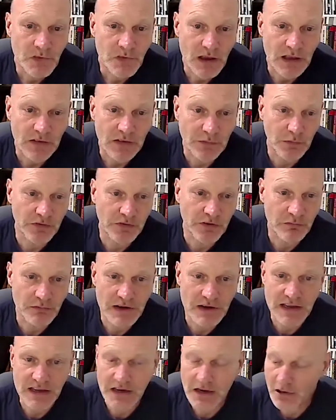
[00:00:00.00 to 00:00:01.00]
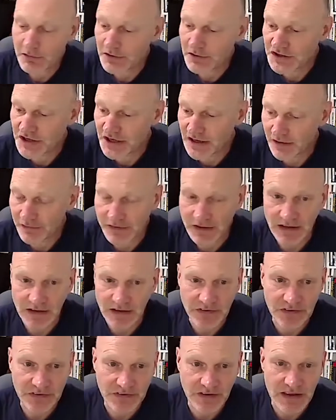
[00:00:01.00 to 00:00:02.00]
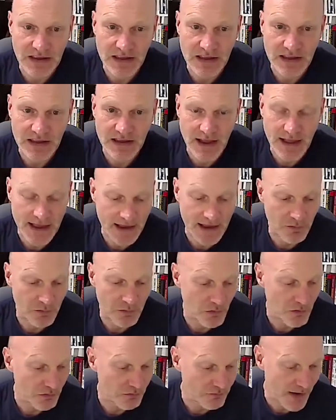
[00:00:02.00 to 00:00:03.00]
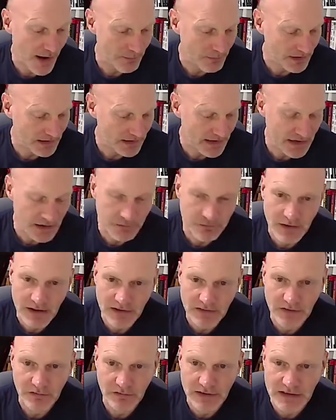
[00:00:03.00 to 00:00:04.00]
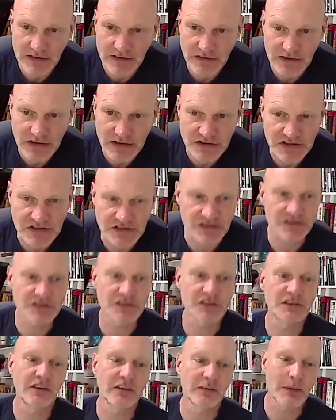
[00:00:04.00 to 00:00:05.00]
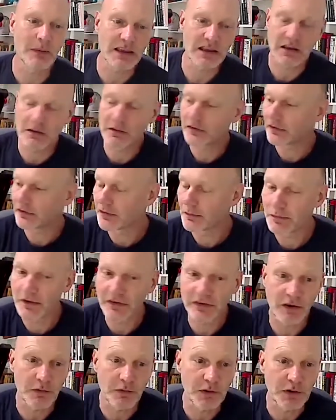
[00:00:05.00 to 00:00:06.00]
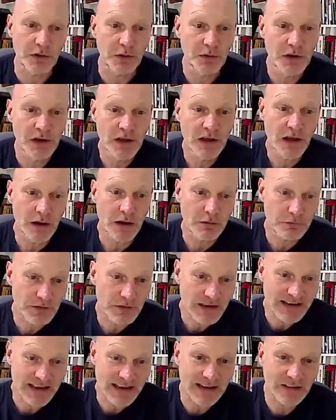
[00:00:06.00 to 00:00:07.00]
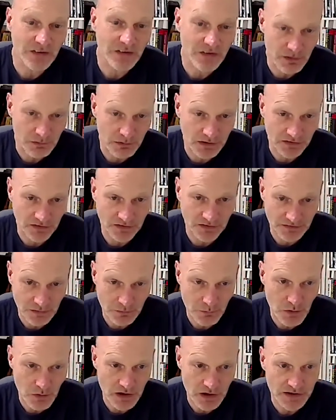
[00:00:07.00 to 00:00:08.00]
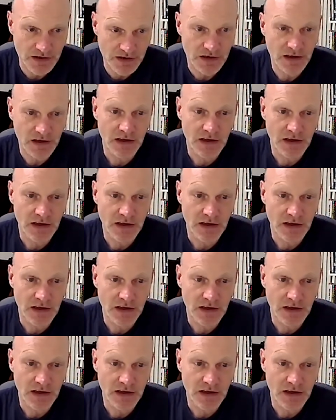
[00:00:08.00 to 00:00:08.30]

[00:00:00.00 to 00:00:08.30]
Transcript: It's also really encouraging, I think, to see how rapidly and effectively teachers and students make use of the material and feed it into their existing work.